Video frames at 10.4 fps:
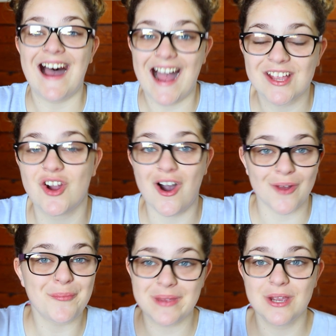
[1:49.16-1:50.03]
I
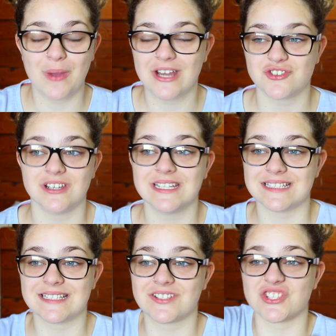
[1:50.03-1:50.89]
can't be a waitress.
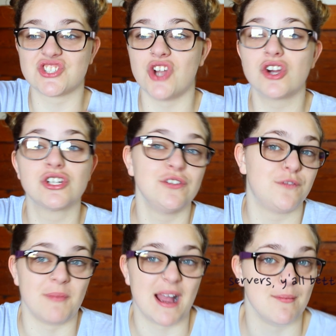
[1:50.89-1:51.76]
It's just not good
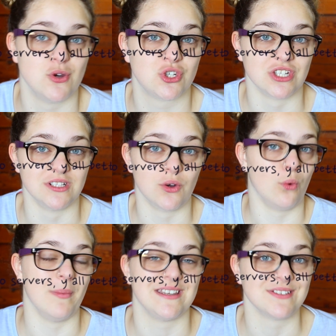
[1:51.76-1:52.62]
for my emotional
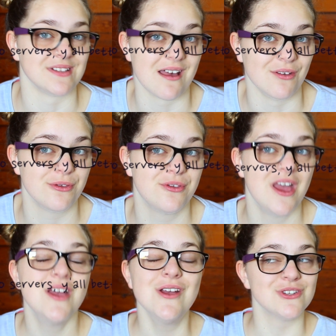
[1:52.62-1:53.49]
or mental health.
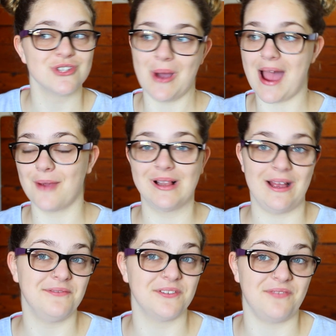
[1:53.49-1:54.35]
So I will
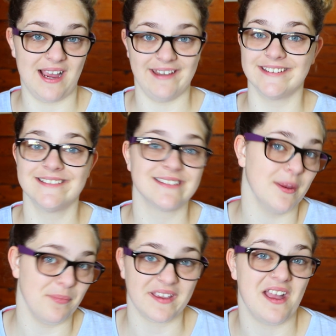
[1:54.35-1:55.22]
have to find
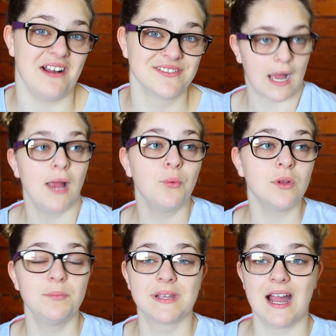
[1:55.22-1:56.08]
something else. I
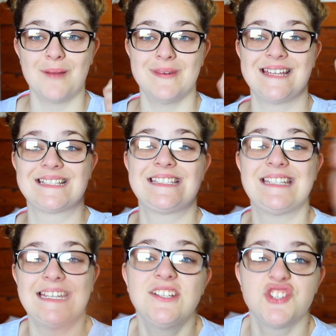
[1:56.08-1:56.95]
will become a
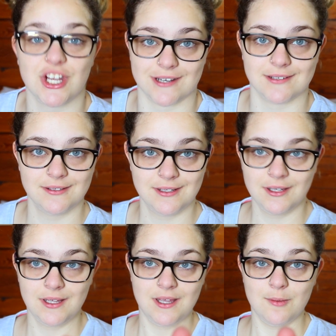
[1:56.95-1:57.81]
teacher
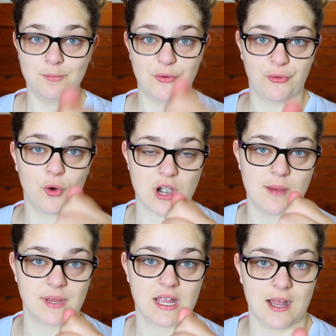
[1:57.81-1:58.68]
before
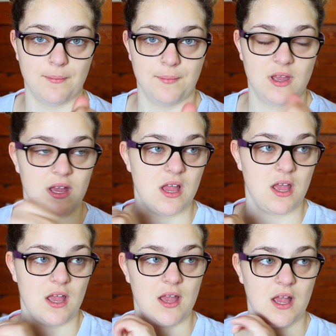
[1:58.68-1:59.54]
I become
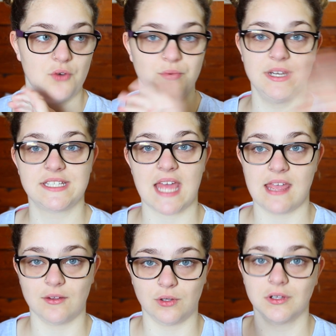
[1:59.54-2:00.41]
a
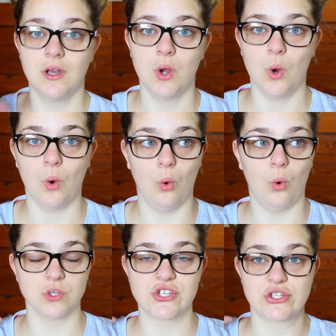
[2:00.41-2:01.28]
retail
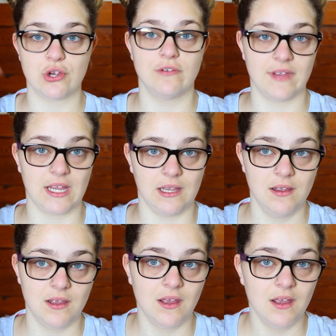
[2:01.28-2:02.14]
or serving